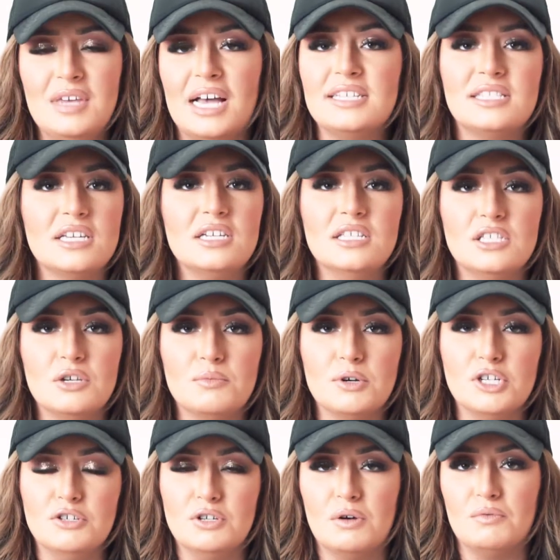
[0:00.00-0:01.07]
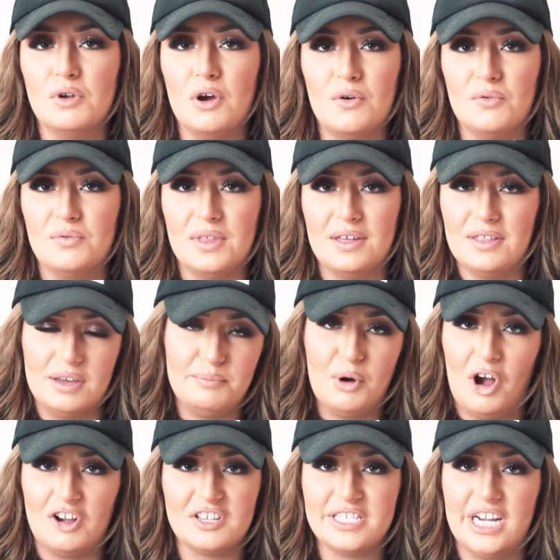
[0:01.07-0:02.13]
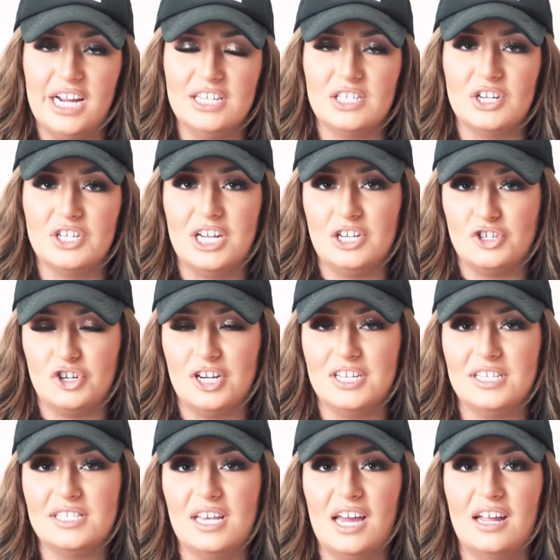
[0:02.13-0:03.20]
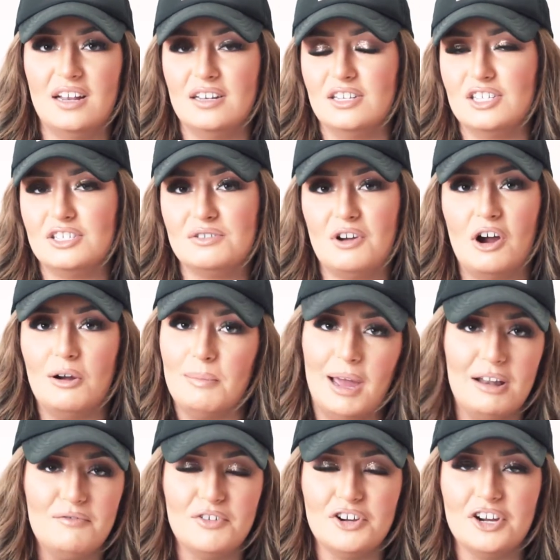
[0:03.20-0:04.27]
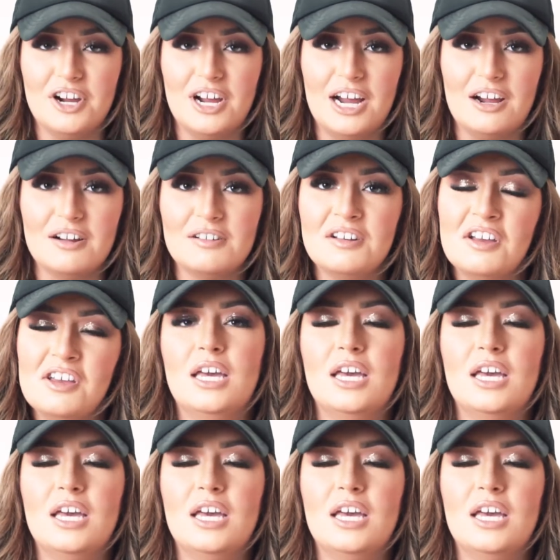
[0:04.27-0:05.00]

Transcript: as the consumer, you don't know that like box dyes are dangerous and are bad for your hair.